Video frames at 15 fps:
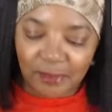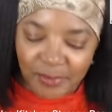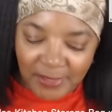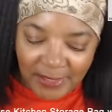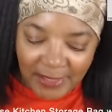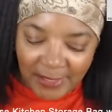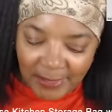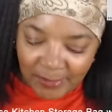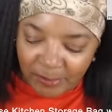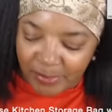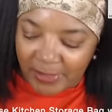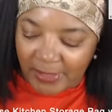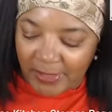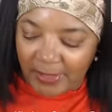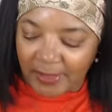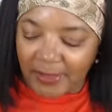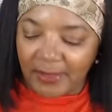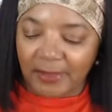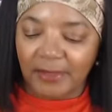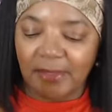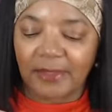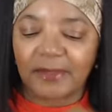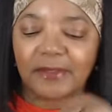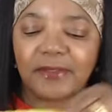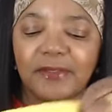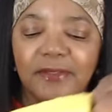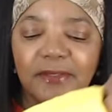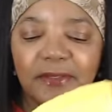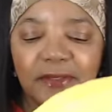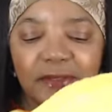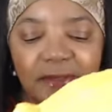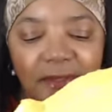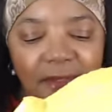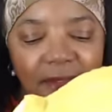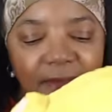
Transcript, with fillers: banana bag and it's just